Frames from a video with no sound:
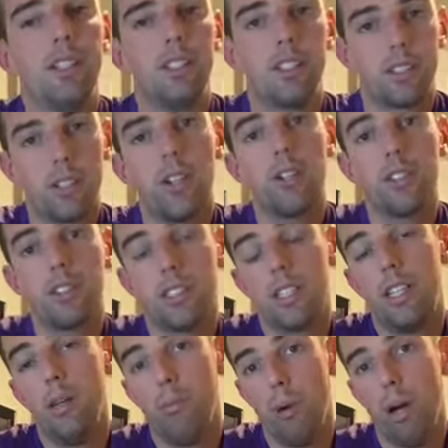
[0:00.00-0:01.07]
struggles to
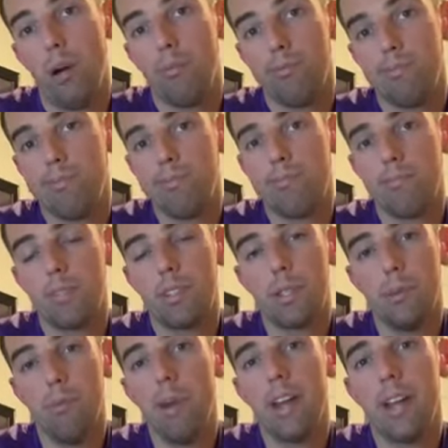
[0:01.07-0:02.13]
keep up with the
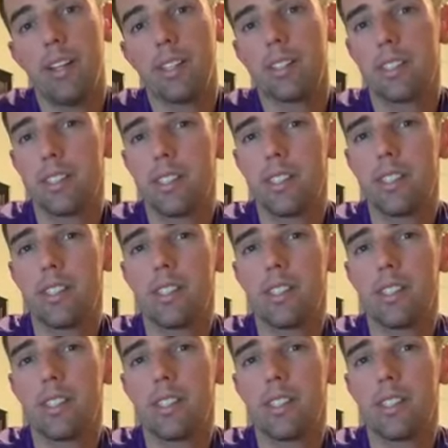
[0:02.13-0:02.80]
demands